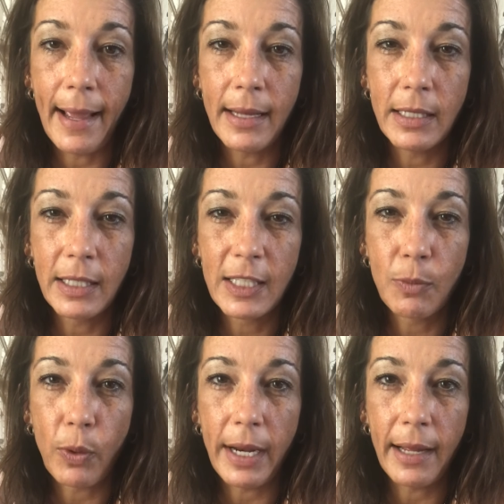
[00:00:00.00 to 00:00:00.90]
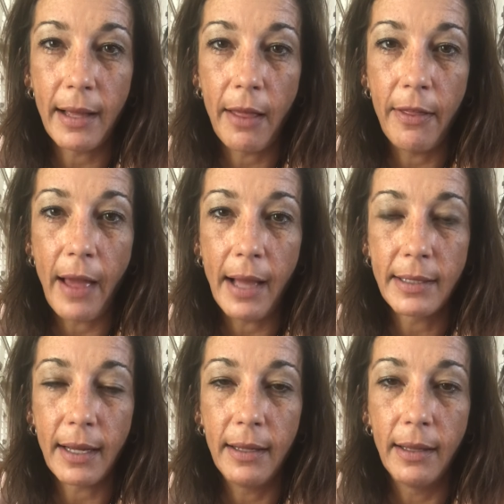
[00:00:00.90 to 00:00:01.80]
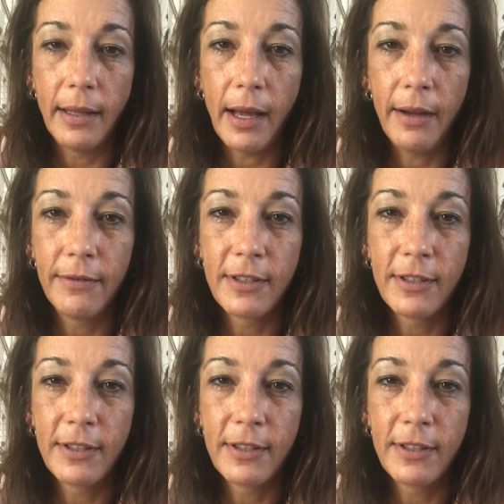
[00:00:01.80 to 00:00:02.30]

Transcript: and spreading that love.